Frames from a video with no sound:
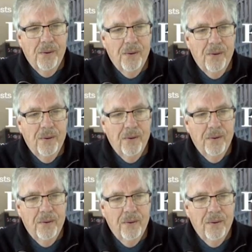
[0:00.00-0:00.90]

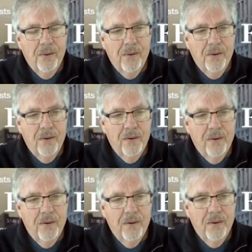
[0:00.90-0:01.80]

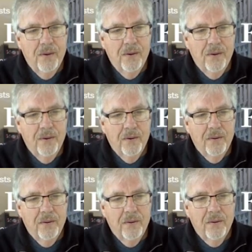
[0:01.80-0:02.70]

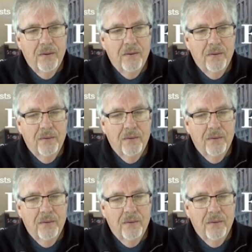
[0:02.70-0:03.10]
No words are spoken by the person on screen.